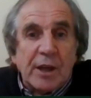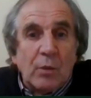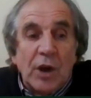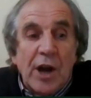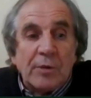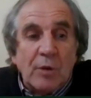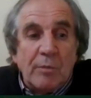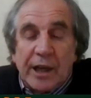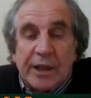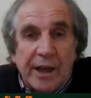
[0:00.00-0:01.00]
thing will not
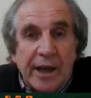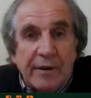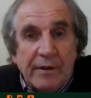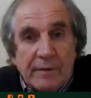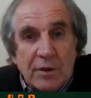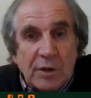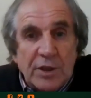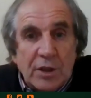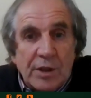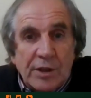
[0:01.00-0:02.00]
come back again.
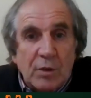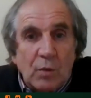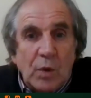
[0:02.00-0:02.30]
So it's a